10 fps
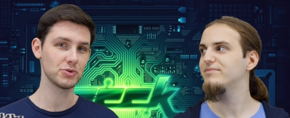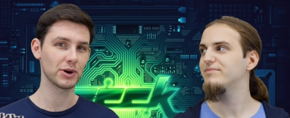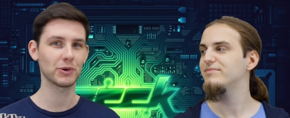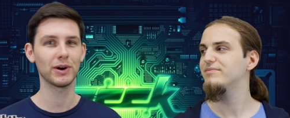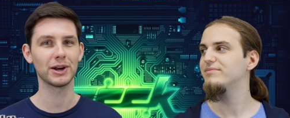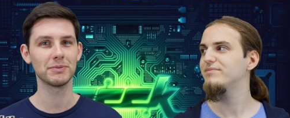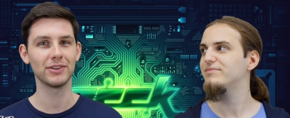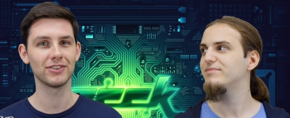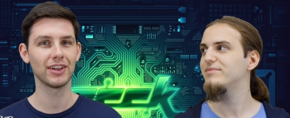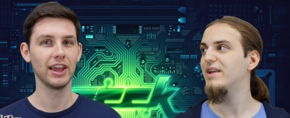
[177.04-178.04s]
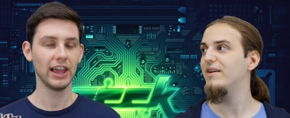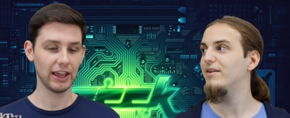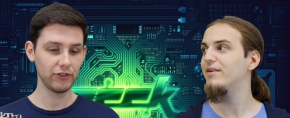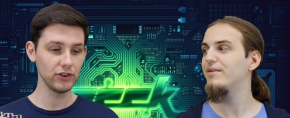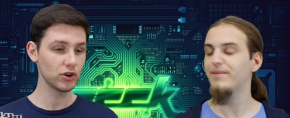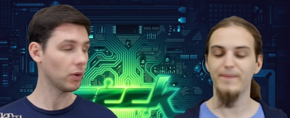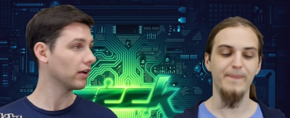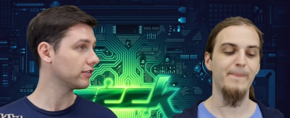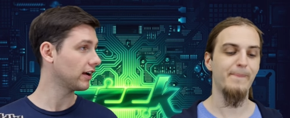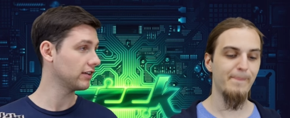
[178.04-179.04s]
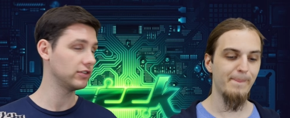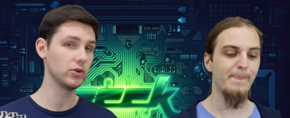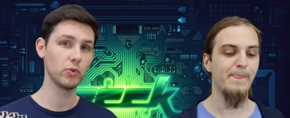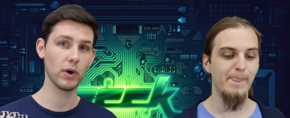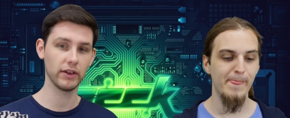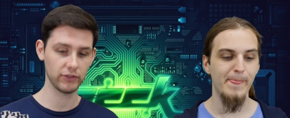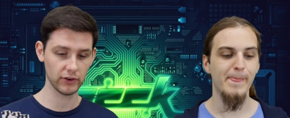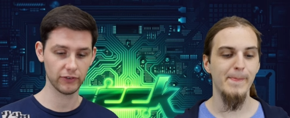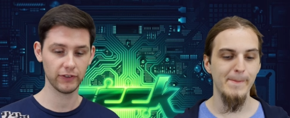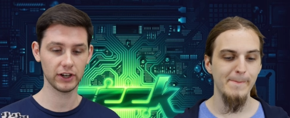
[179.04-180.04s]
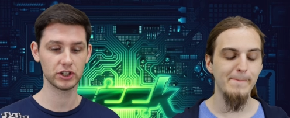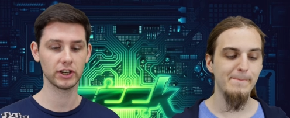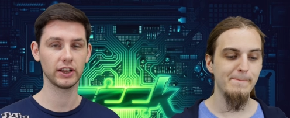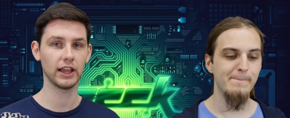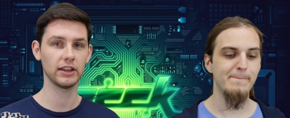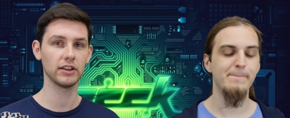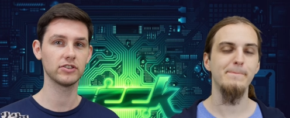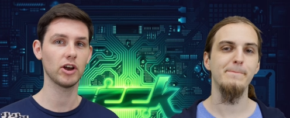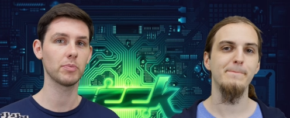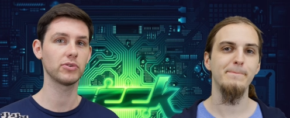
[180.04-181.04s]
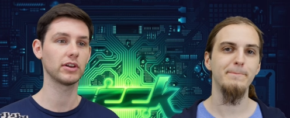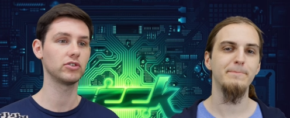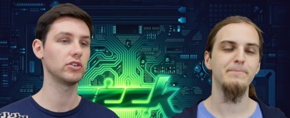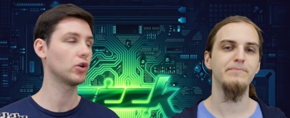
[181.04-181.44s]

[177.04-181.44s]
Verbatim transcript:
Speaker 1: requirements. If you qualify, if you're finishing in the top 6, you